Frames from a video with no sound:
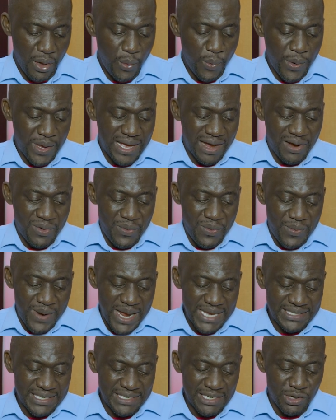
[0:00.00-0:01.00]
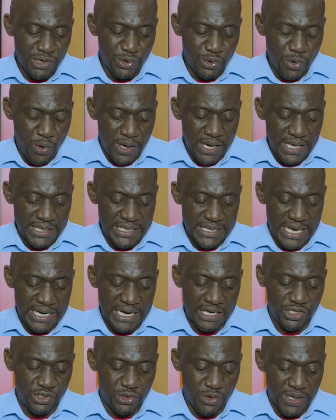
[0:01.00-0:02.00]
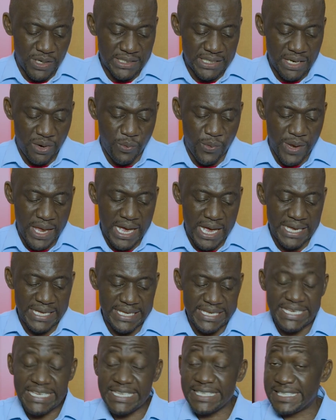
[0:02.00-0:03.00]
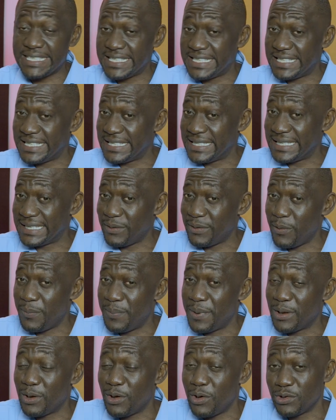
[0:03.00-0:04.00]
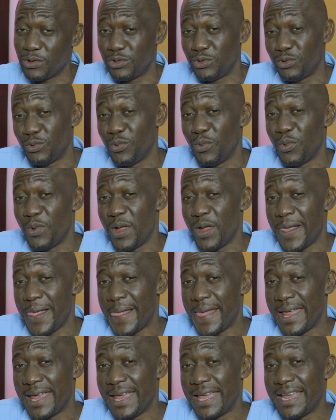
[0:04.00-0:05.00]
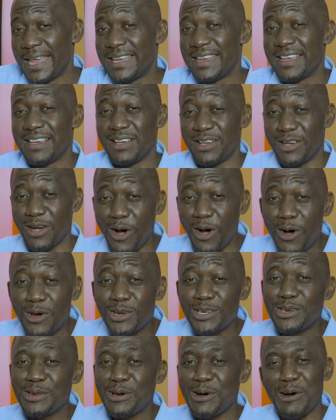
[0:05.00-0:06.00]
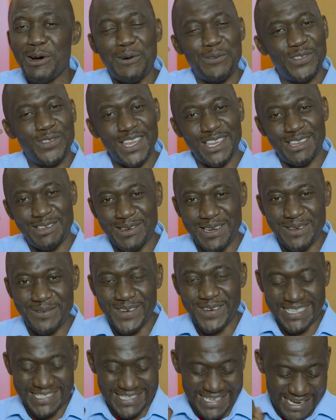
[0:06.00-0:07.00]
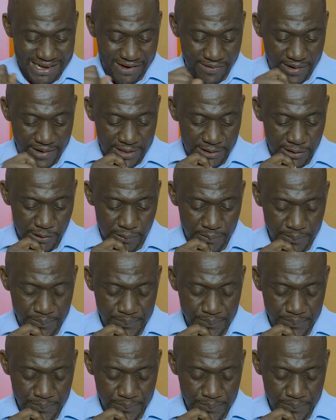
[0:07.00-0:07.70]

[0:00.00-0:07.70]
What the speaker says: We can rest in the knowledge and assurance that we are his. We belong to the God of the universe, the Creator.